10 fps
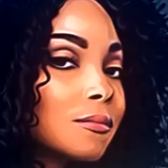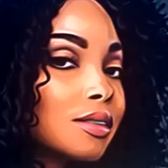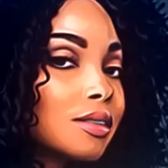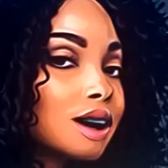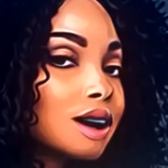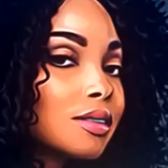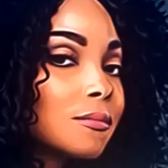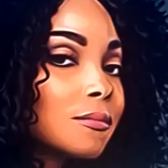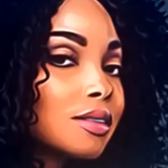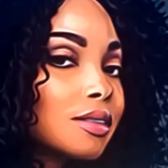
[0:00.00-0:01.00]
Moving
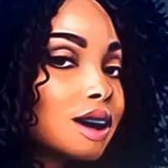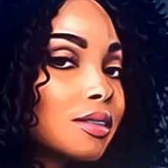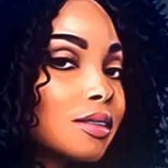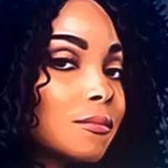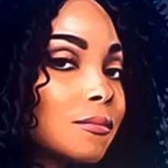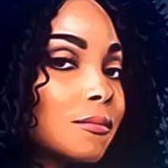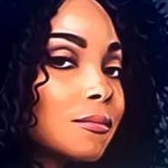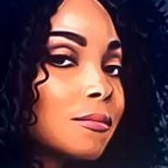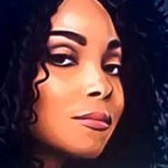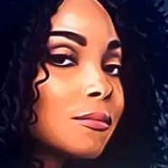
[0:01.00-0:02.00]
forward. So
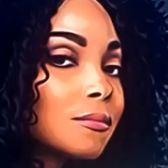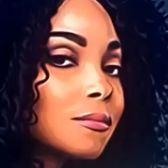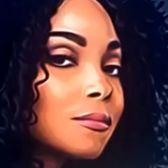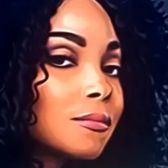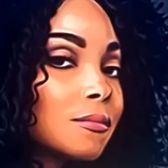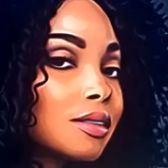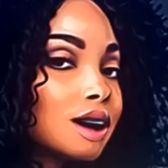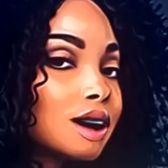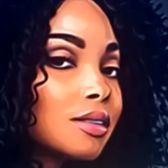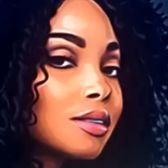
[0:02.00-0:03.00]
Kenya was like, well, I
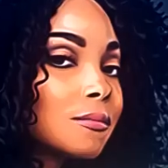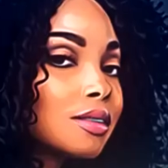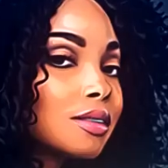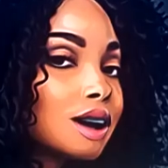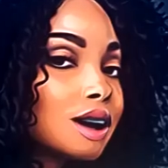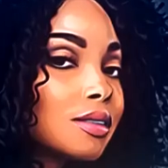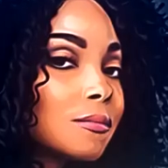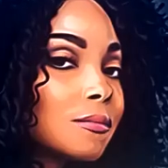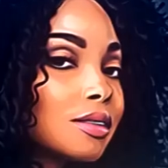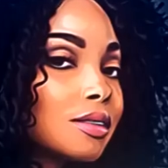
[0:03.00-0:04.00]
mean, I feel like it's
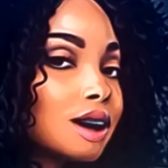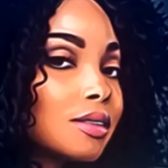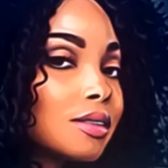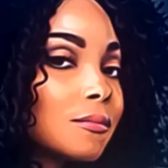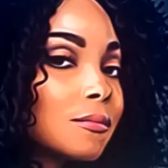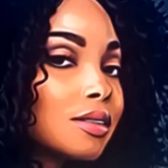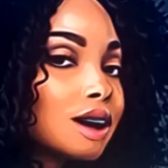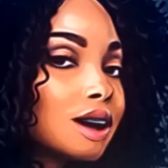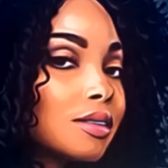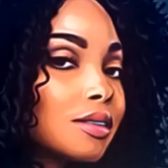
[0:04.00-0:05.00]
because of Ralph and the
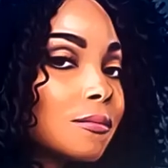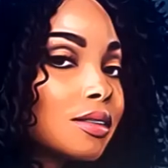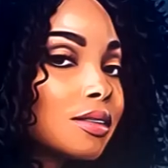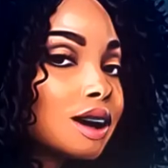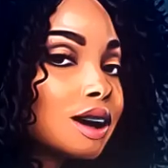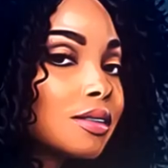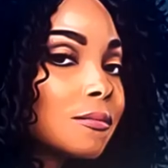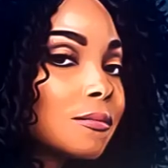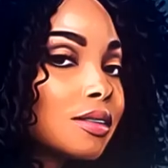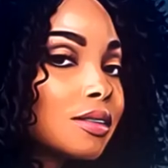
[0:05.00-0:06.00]
things that they're going through.
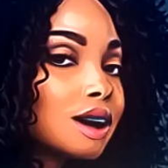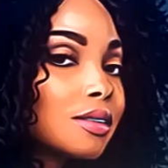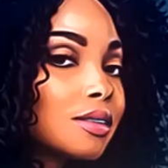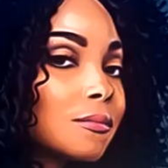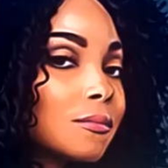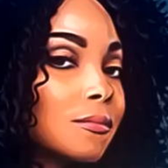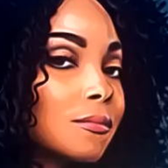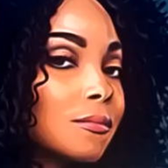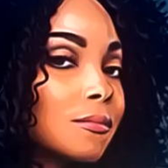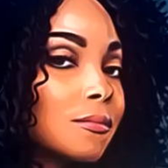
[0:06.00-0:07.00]
Sonya in the
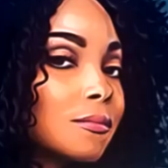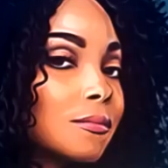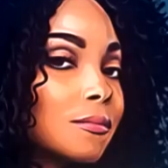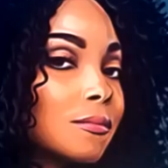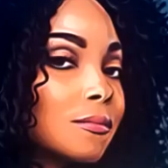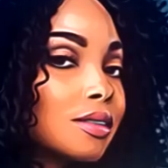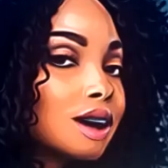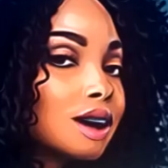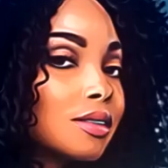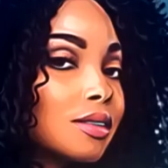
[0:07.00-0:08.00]
confessional was like,
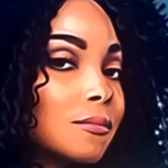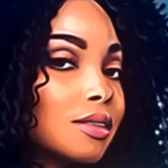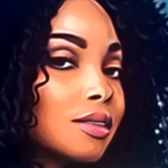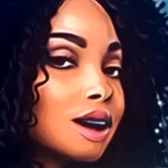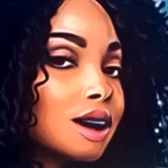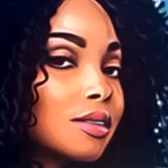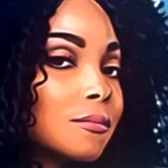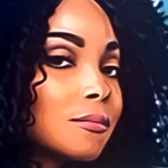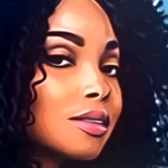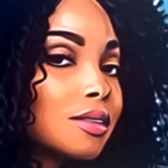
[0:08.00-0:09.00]
you know, I didn't
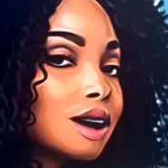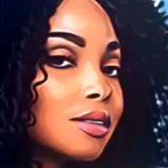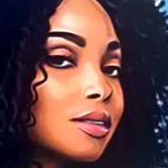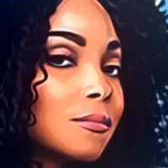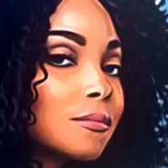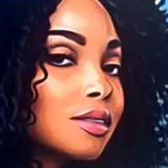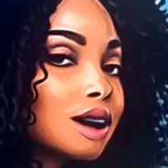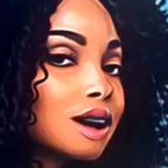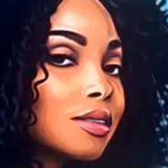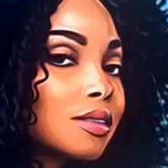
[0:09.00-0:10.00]
really realize that she was
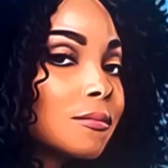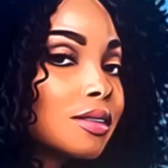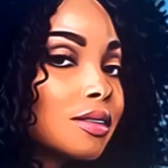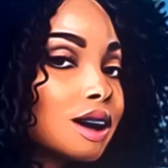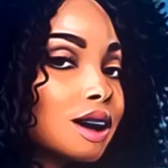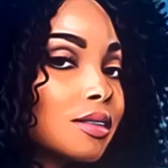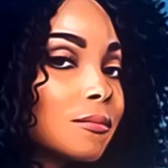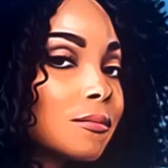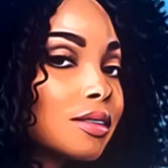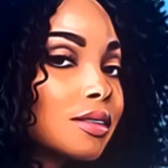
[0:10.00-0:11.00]
going through so
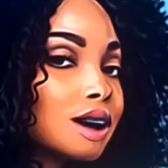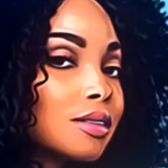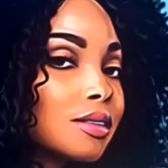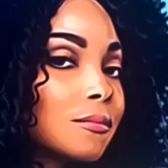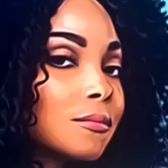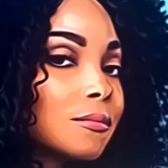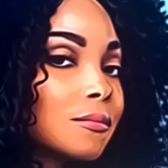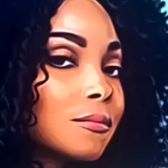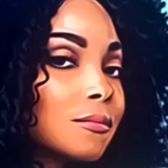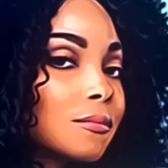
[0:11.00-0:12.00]
much. Here goes
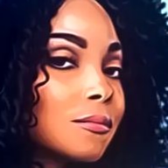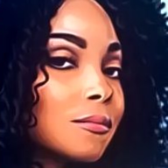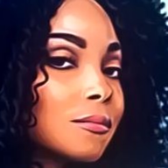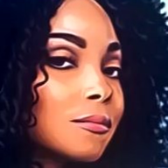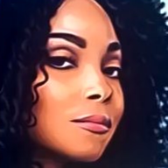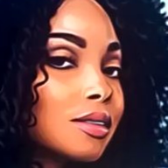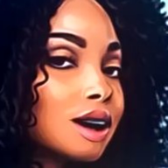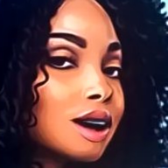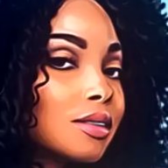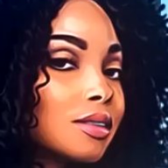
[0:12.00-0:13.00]
Sheree. She ain't got
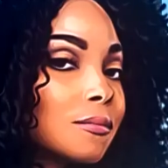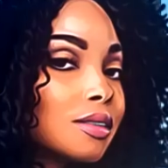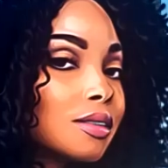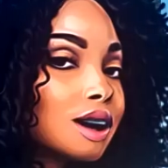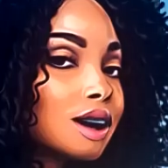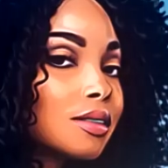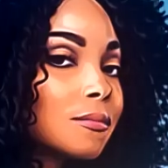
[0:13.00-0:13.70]
$1,000.